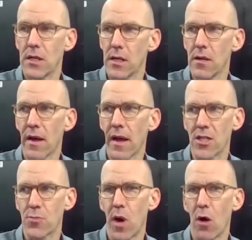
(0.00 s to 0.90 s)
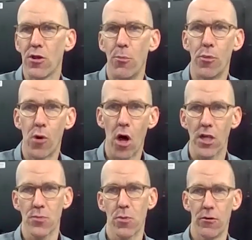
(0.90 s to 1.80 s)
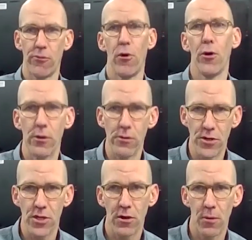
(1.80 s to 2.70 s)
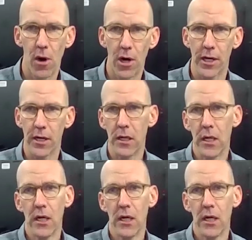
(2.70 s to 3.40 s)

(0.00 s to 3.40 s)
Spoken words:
Eaton has probably the broadest portfolio you see on the market.